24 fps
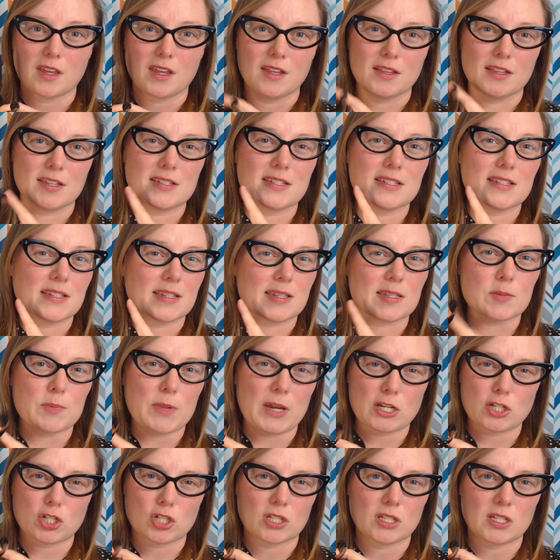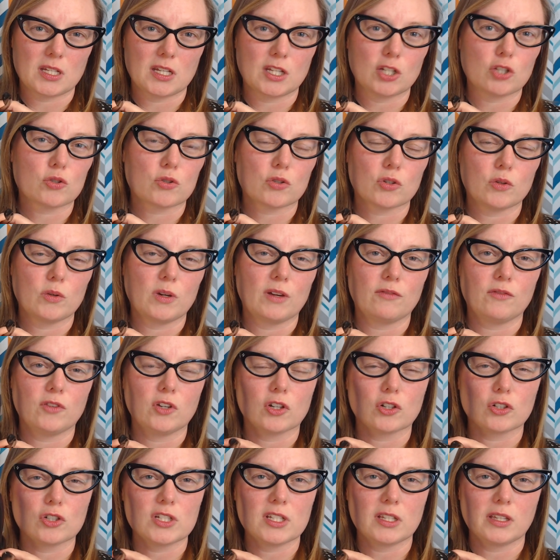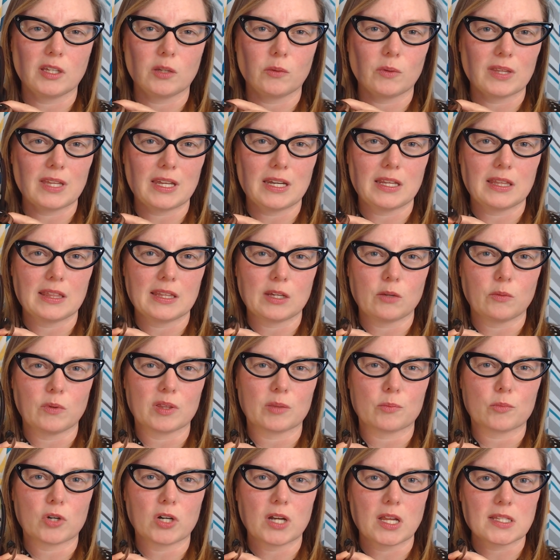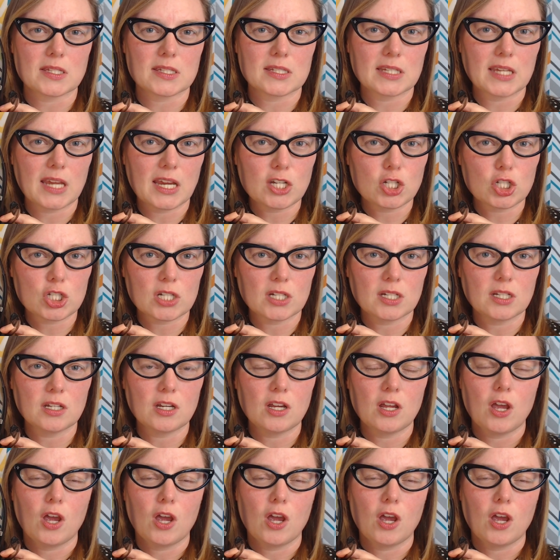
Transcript: This is especially true if you're dealing with anything with pronunciation